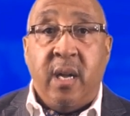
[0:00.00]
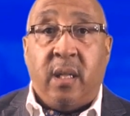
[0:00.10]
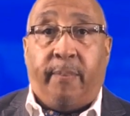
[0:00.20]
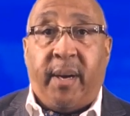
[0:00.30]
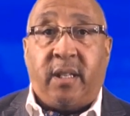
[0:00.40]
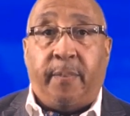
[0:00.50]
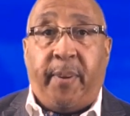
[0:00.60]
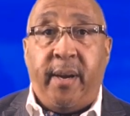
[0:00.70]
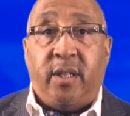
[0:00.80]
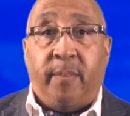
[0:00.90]
The bus
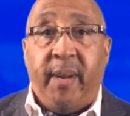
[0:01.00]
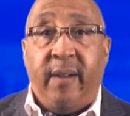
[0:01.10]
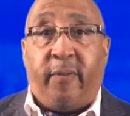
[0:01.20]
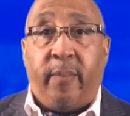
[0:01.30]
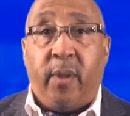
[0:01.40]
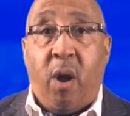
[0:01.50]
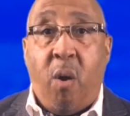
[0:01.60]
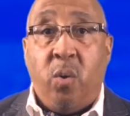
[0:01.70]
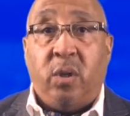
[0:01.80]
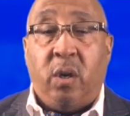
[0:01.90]
appeared to be from the
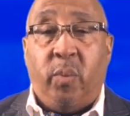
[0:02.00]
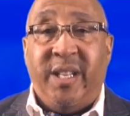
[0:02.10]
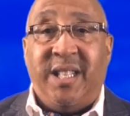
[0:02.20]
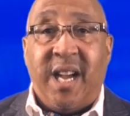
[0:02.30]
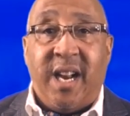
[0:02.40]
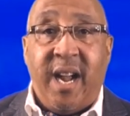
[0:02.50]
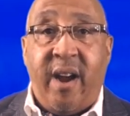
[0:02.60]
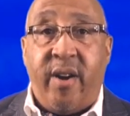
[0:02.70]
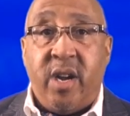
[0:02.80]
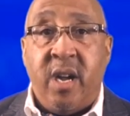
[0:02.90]
Holden, Louisiana
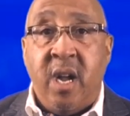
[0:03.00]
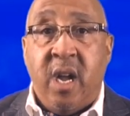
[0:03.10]
area.